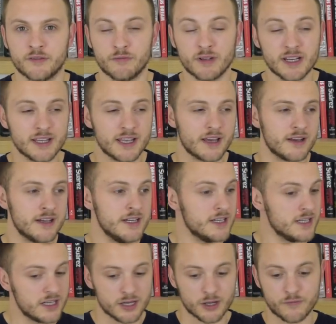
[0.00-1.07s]
if we can get
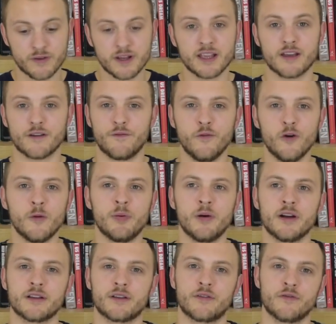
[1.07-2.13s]
4
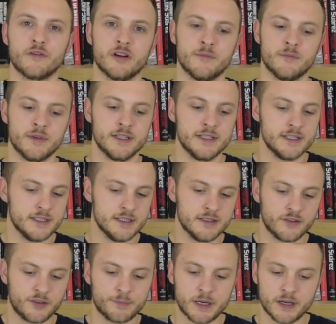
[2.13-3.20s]
points from
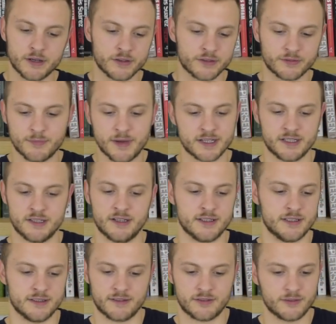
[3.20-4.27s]
Spurs, Man
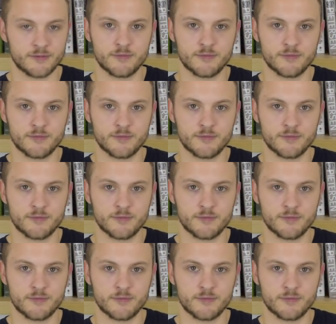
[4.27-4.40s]
United,